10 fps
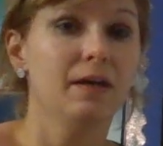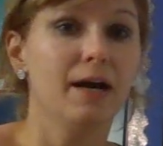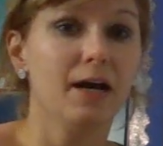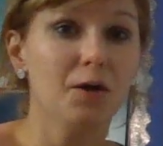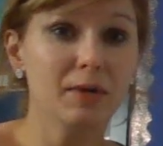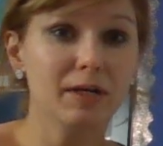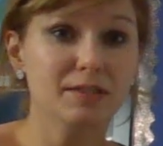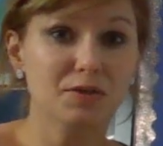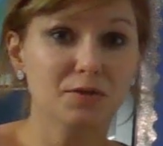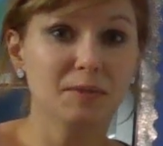How many
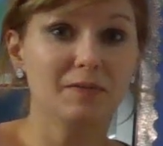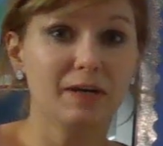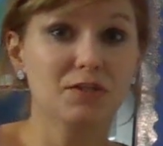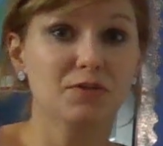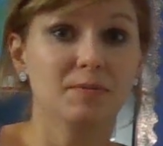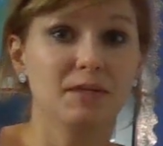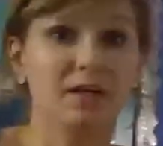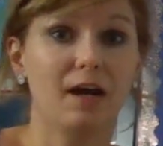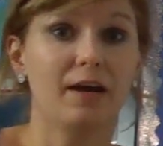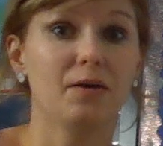scoops of ice cream did
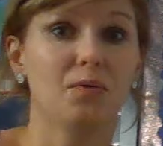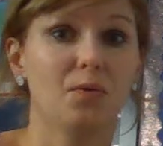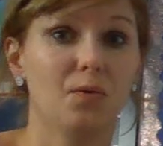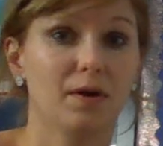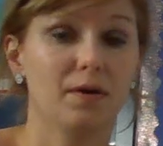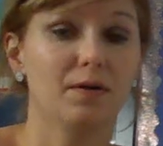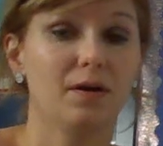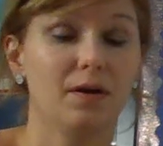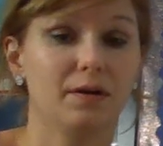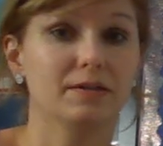I order
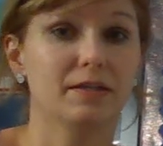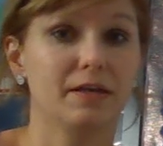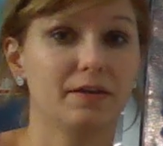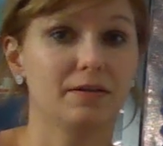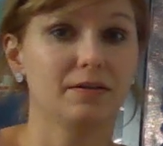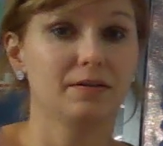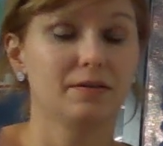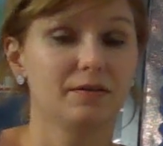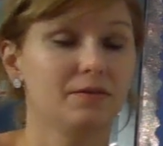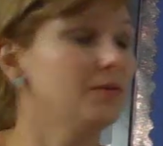altogether?
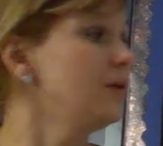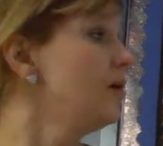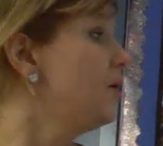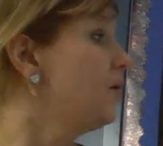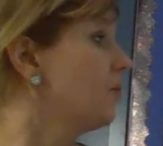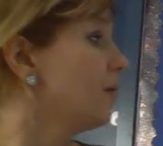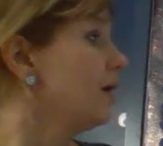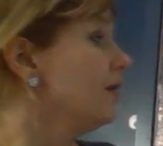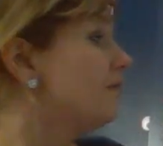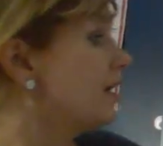
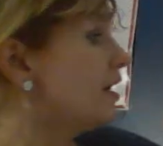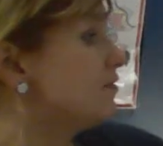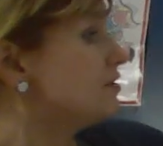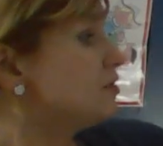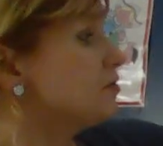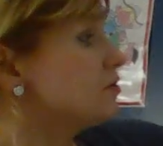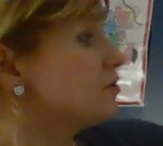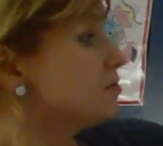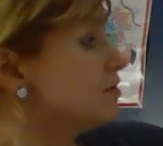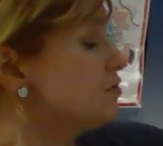Well, if I have 2
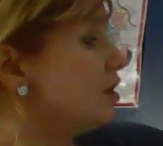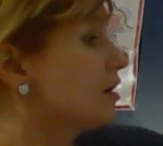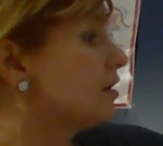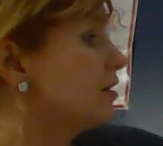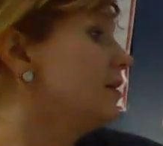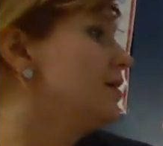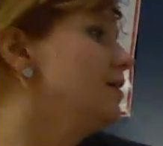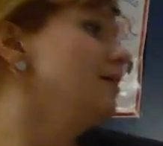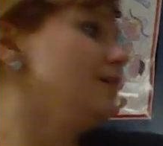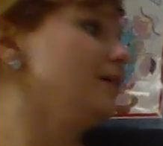scoops of chocolate
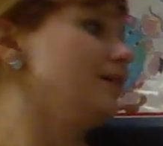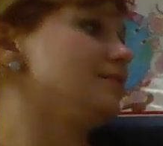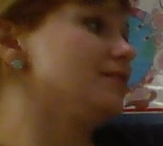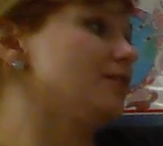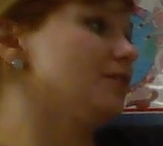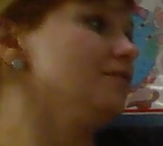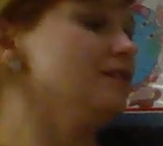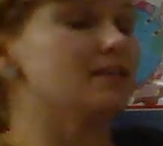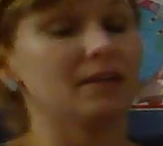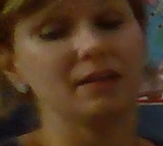and 0
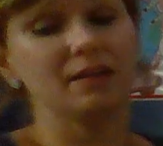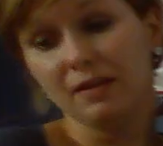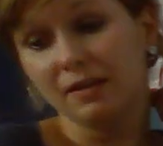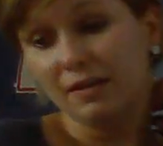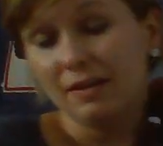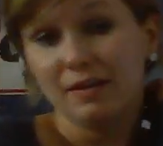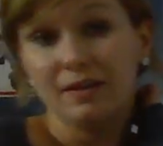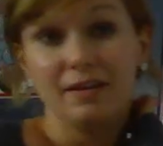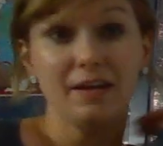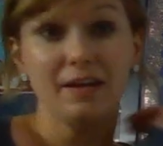vanilla,
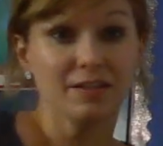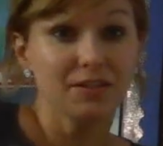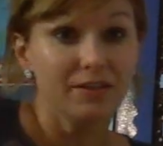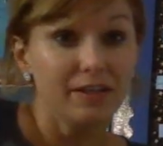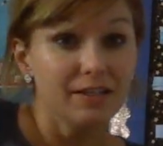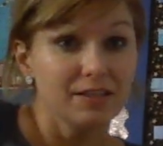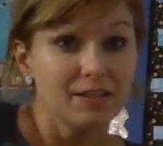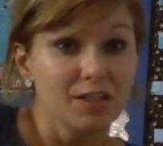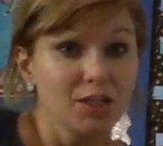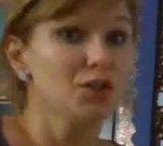the answer
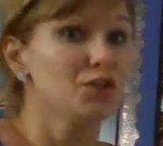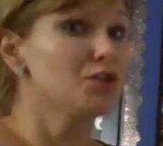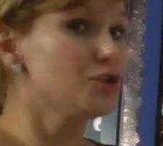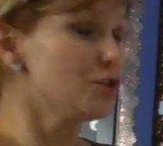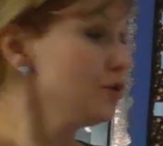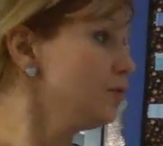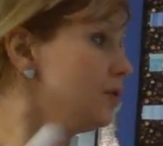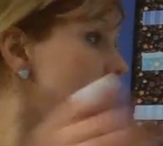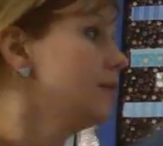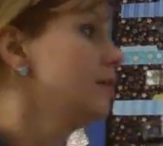is 2.